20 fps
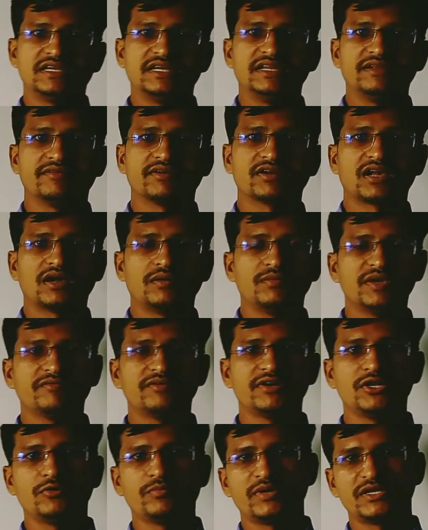In our coming
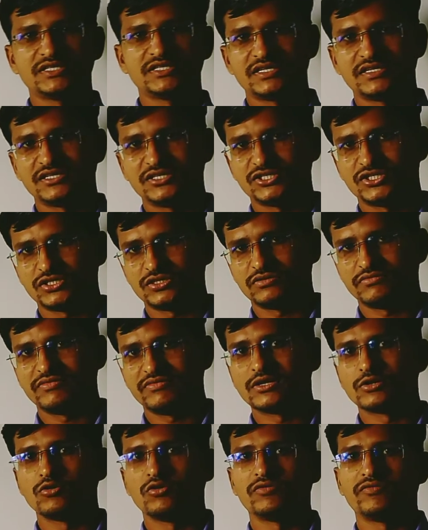video presentation,
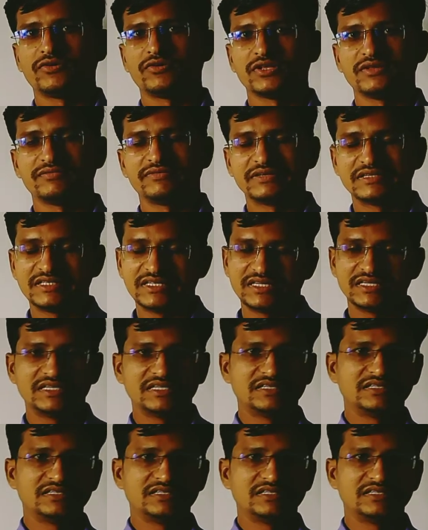we will go for the further